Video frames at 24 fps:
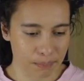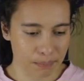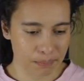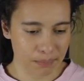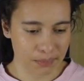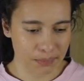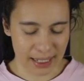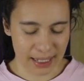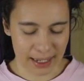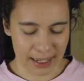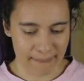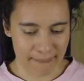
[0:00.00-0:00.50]

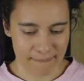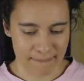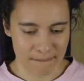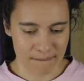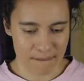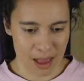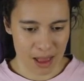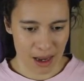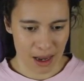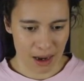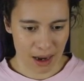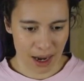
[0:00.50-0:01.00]
Yeah,
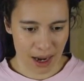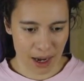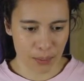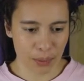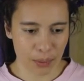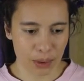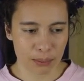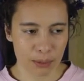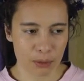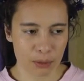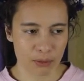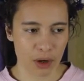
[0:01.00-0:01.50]
I
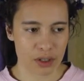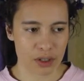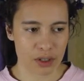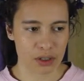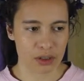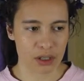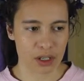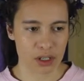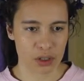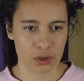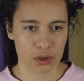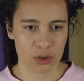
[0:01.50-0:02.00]
will move on to
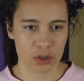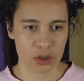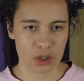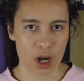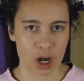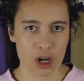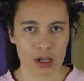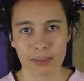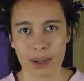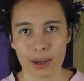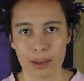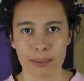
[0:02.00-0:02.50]
this to
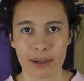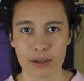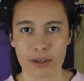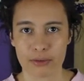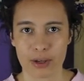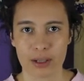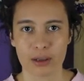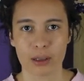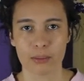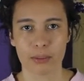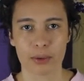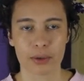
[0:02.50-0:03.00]
talk about my
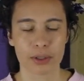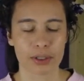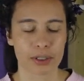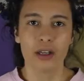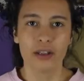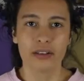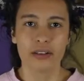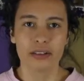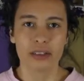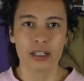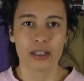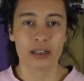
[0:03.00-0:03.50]
final point.
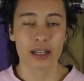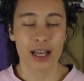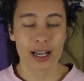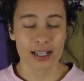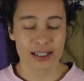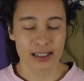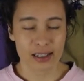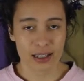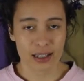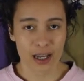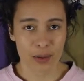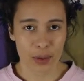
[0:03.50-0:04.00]
The
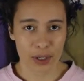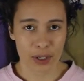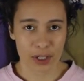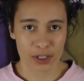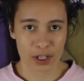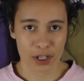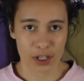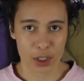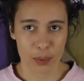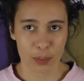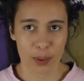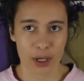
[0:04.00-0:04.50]
last thing I want to
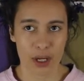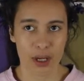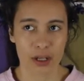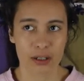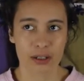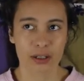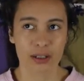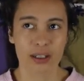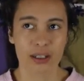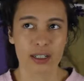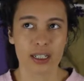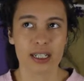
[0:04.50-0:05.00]
touch
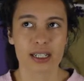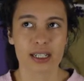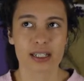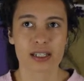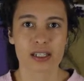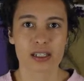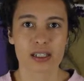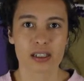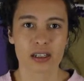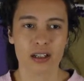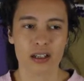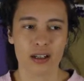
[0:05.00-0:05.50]
upon
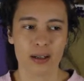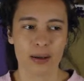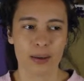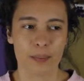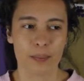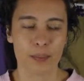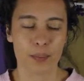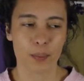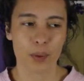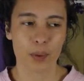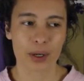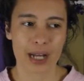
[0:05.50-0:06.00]
is
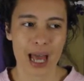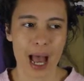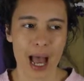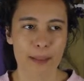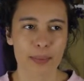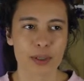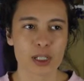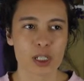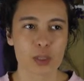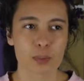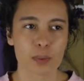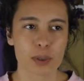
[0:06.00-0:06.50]
what
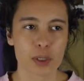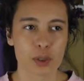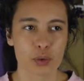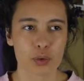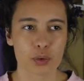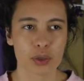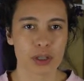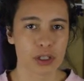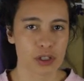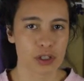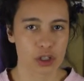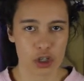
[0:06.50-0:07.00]
happens
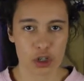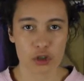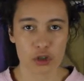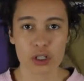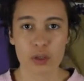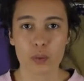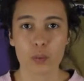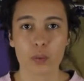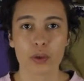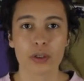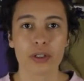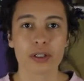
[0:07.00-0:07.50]
between the
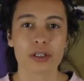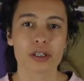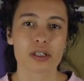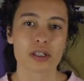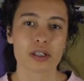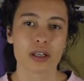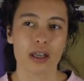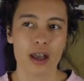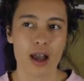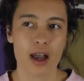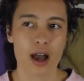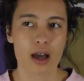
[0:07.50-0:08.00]
seducing
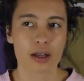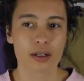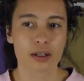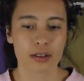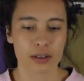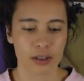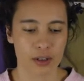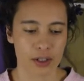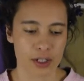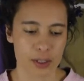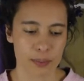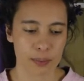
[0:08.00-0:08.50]
words and
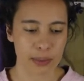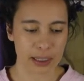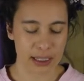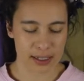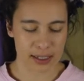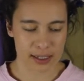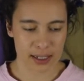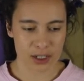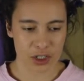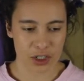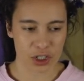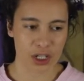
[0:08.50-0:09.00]
us meeting
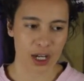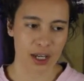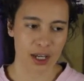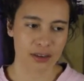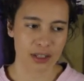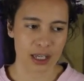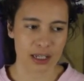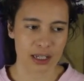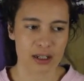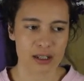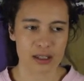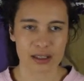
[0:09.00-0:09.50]
Sanji, and
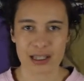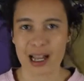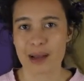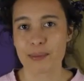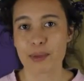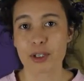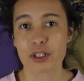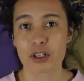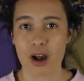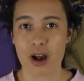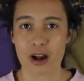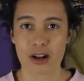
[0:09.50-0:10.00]
that is
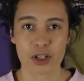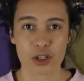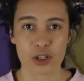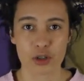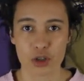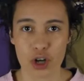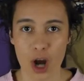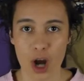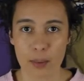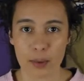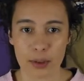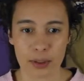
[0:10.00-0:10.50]
Nami talking to
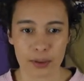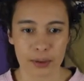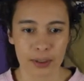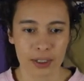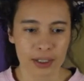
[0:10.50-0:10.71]
Chopper.